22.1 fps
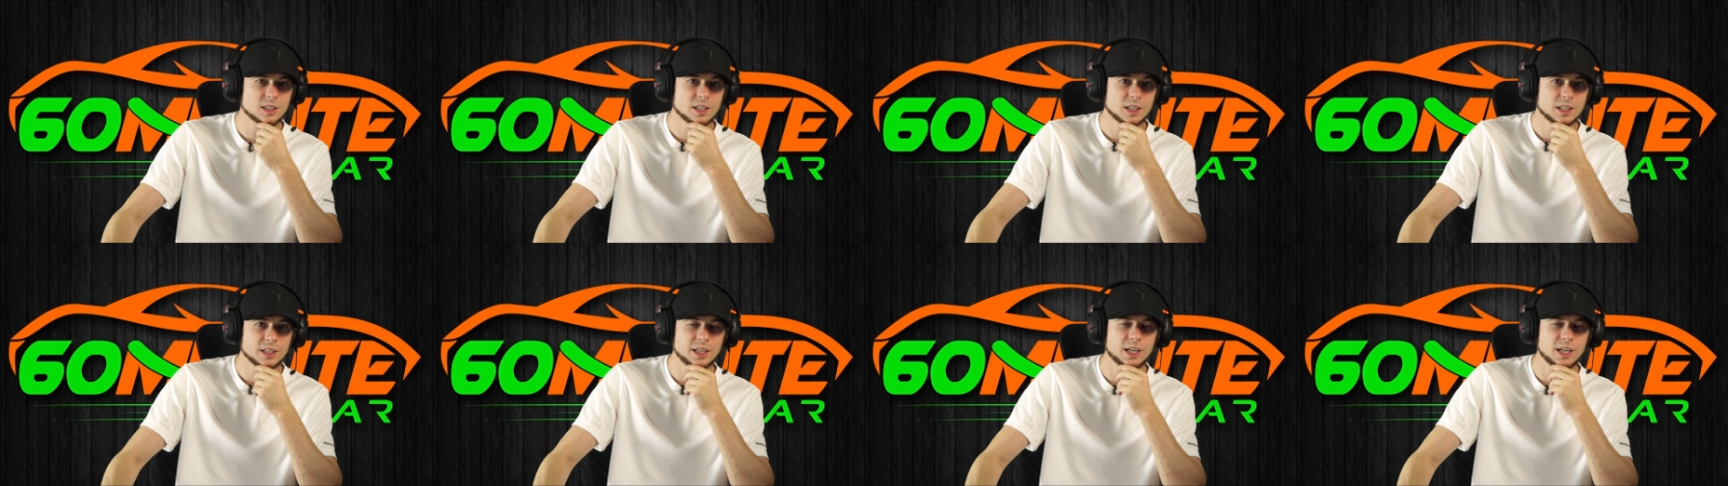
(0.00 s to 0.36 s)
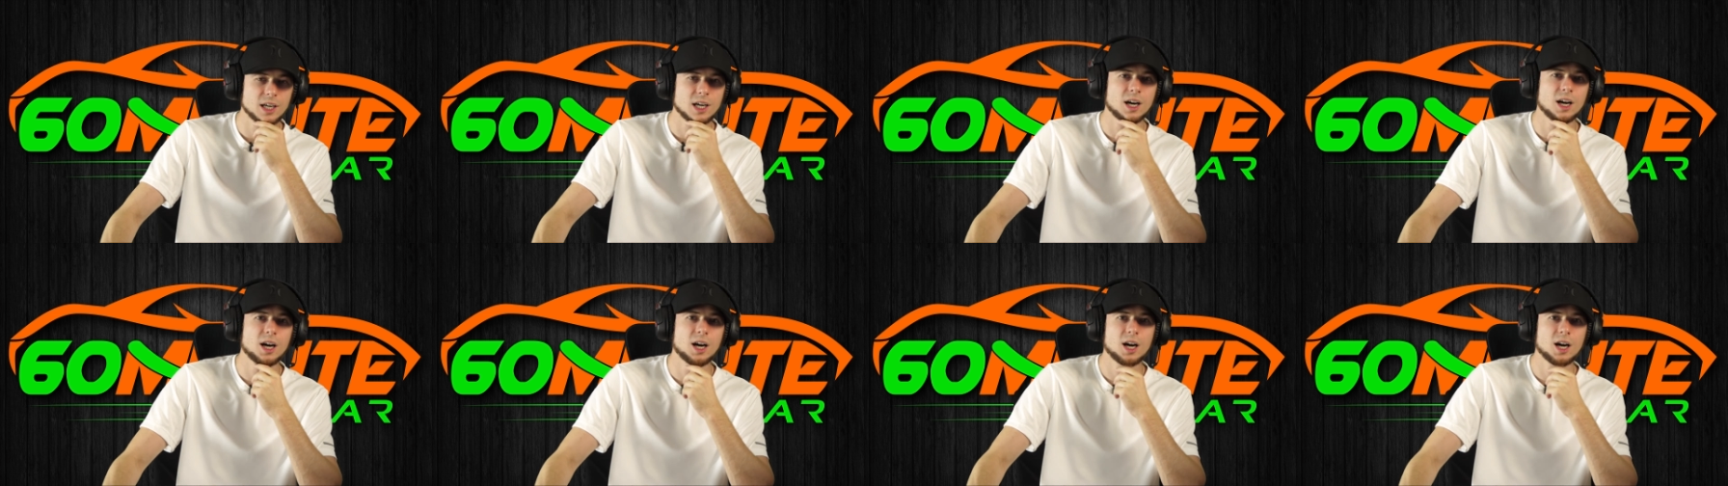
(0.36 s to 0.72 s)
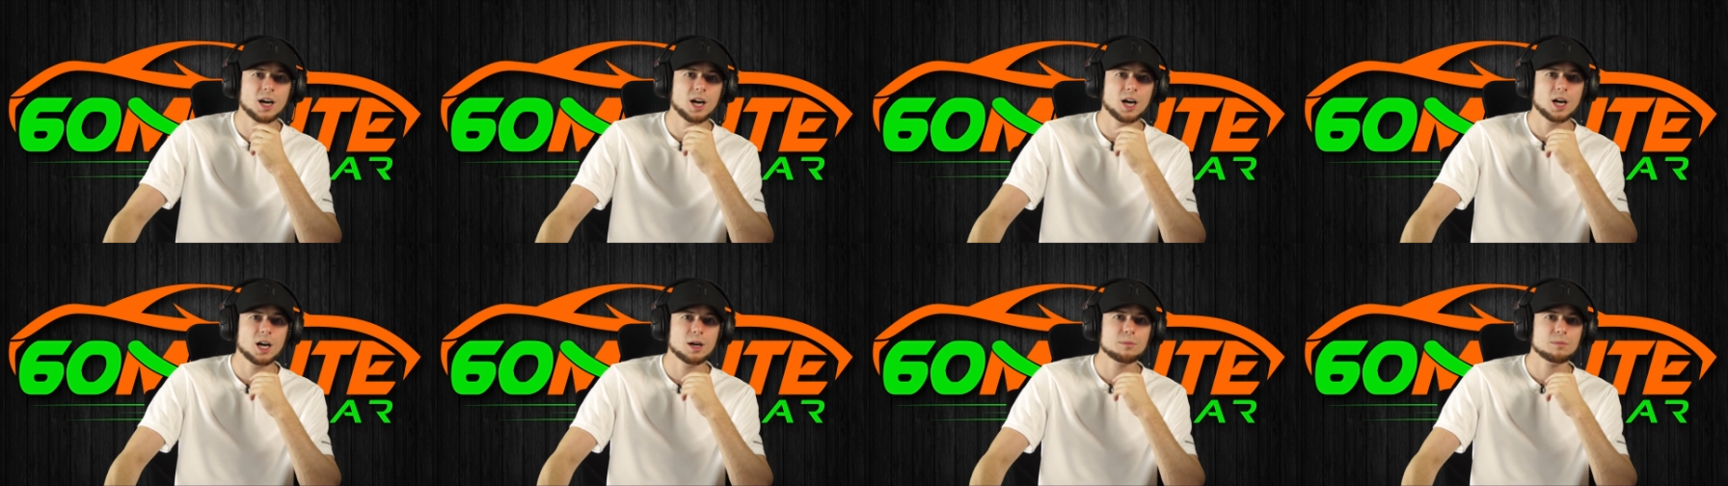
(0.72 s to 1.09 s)
Yeah.
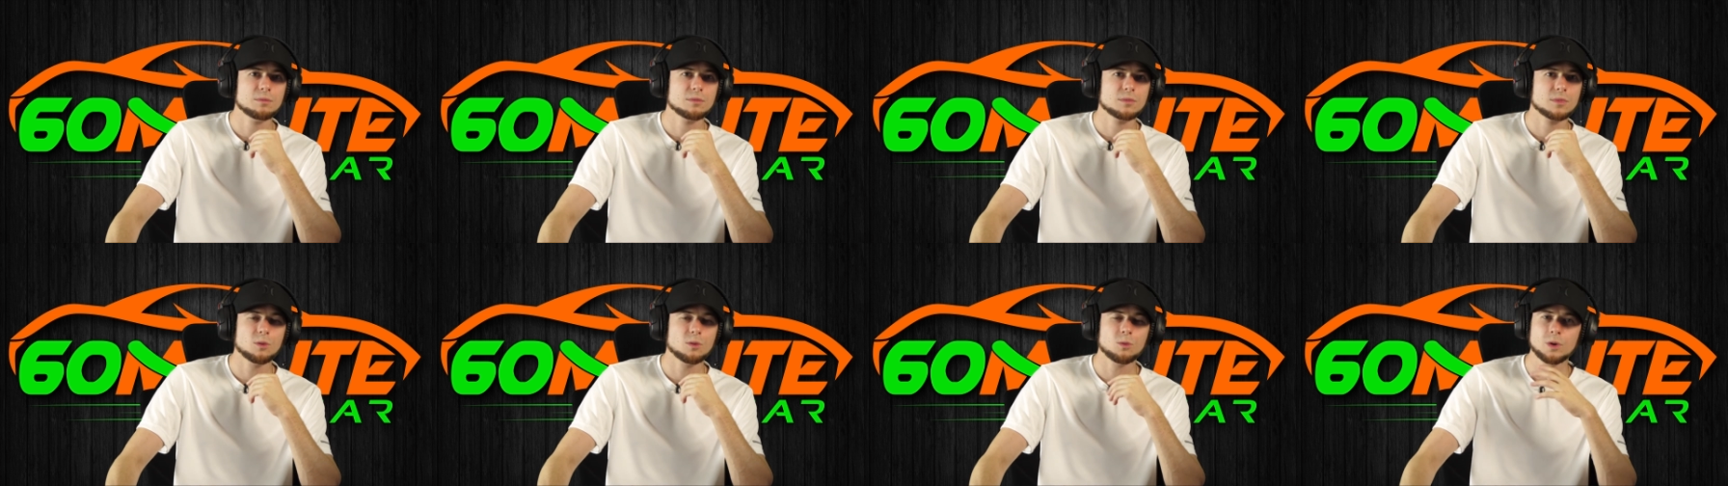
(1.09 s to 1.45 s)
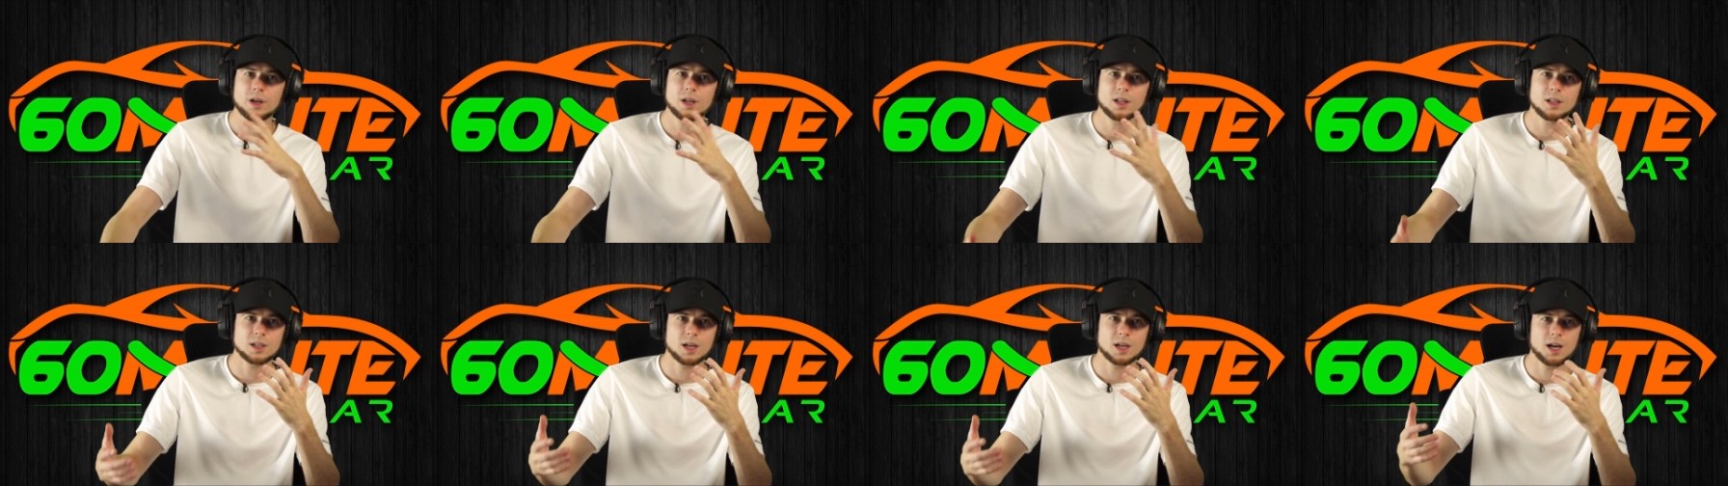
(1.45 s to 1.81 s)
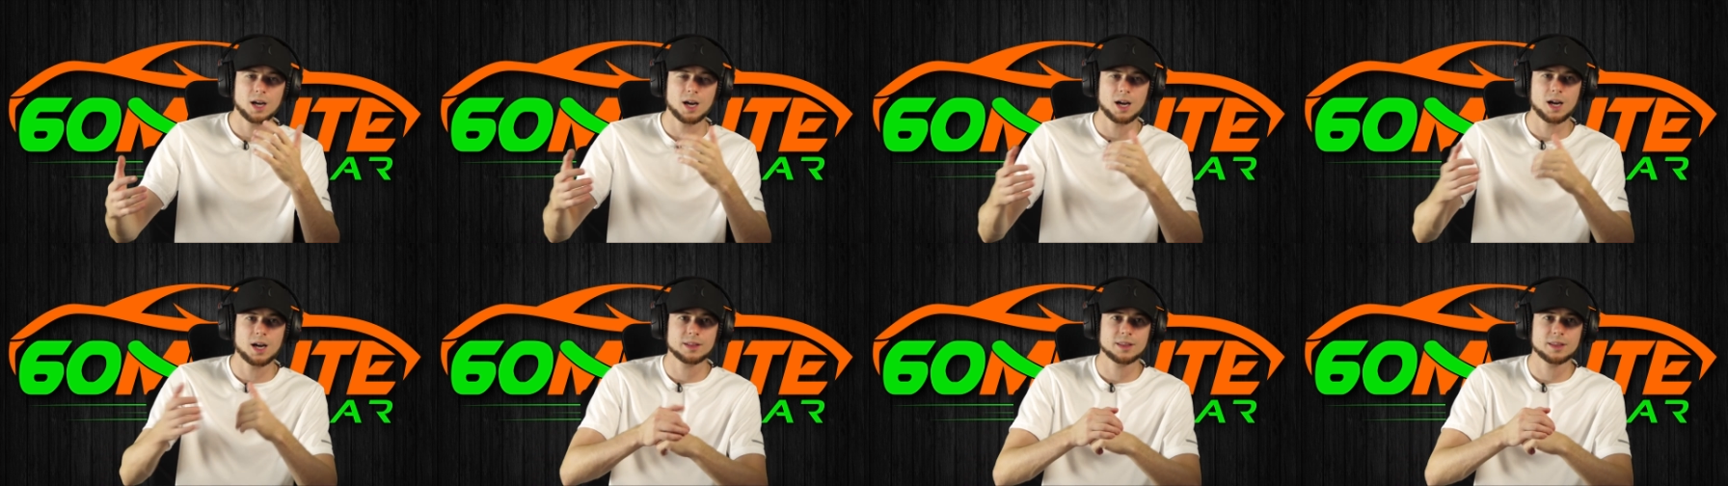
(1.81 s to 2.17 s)
Um, well,
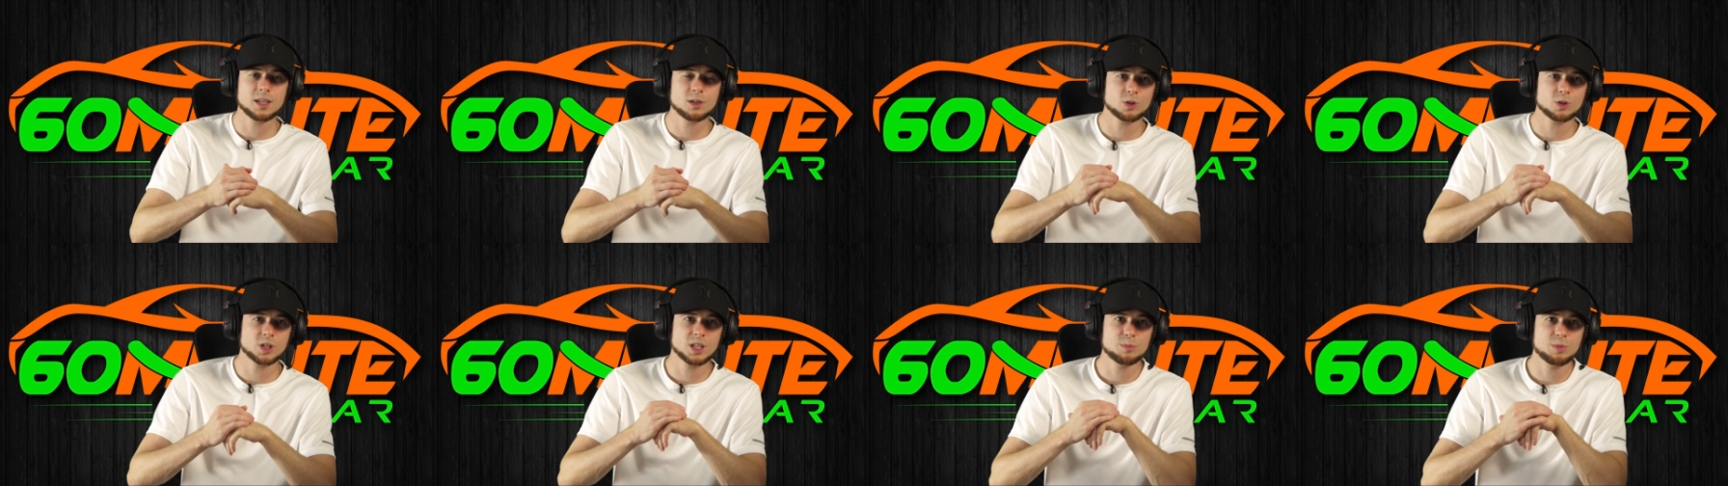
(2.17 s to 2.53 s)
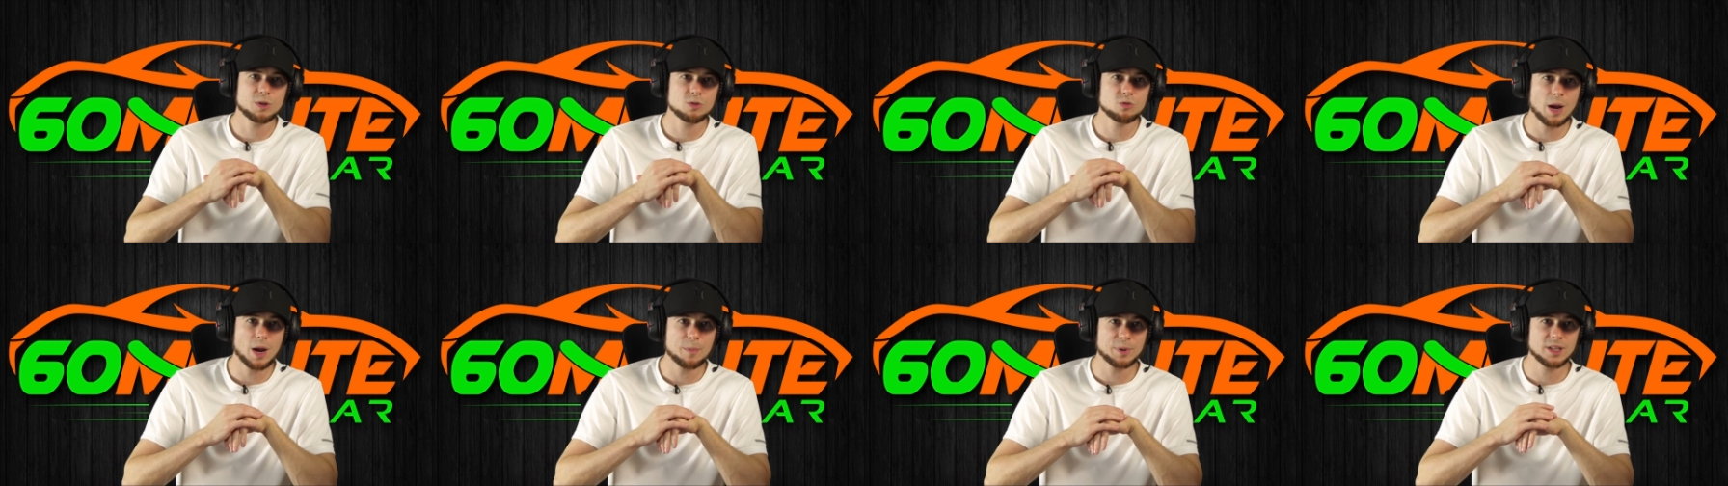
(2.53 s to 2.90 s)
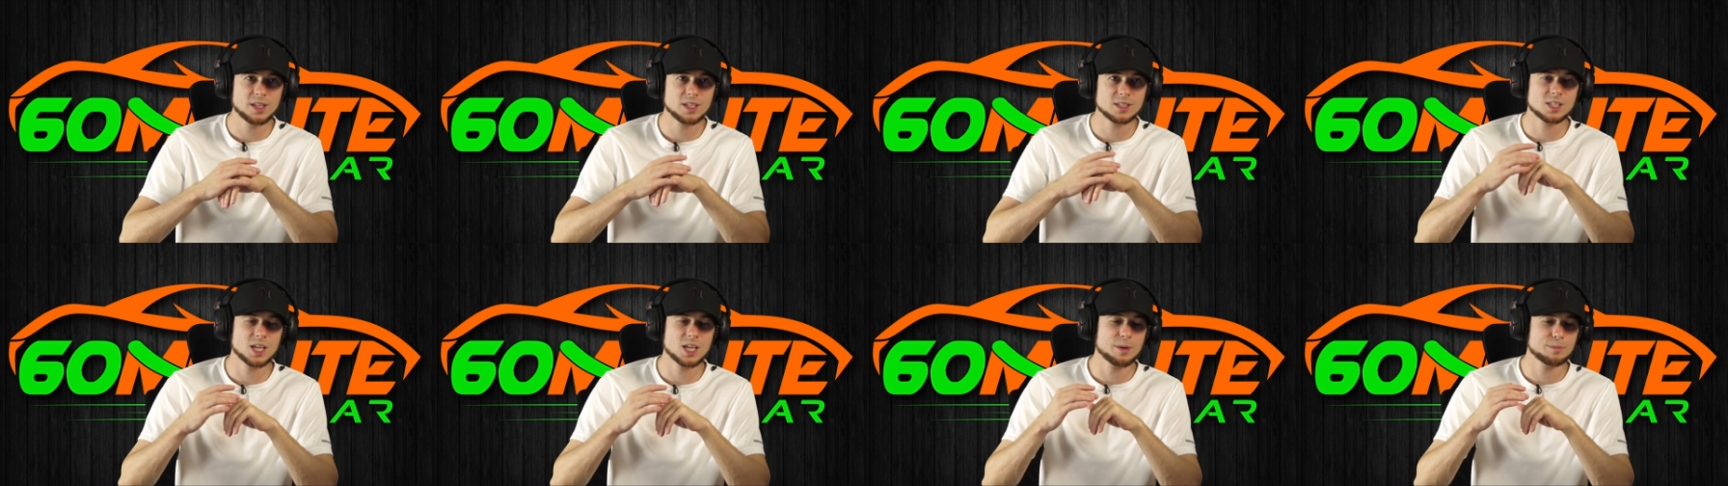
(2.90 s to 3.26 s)
uh, I think we're gonna be wrapping
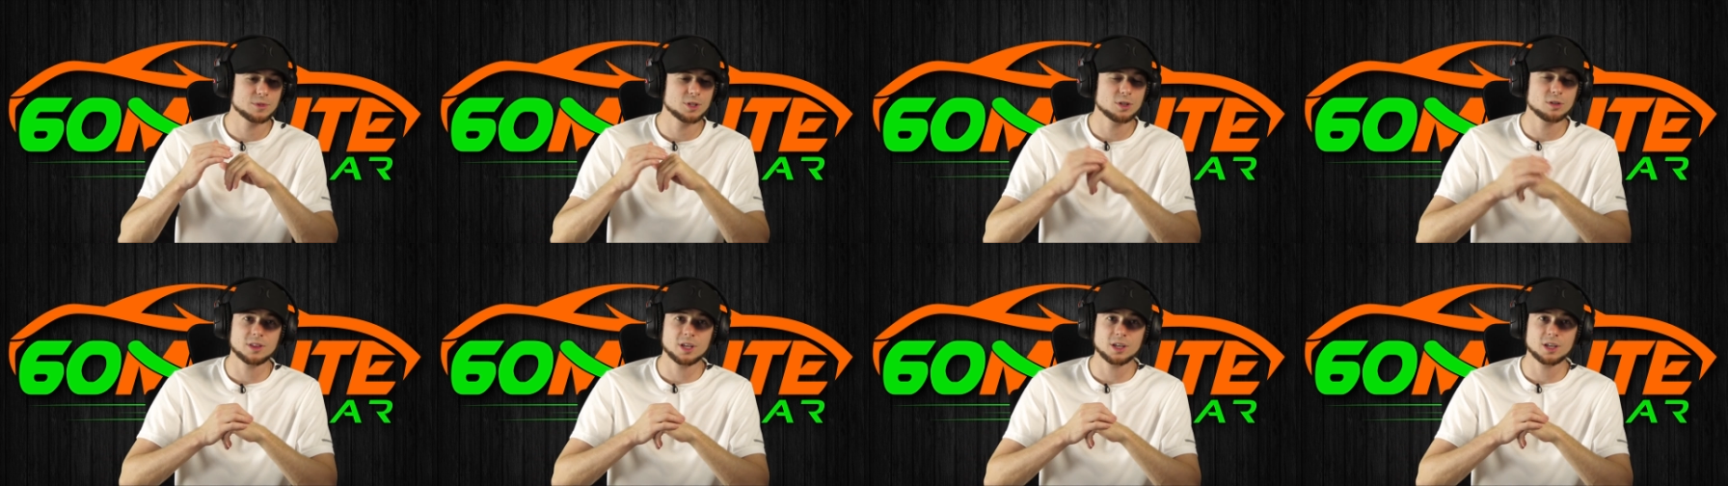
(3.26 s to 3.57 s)
this up, dude.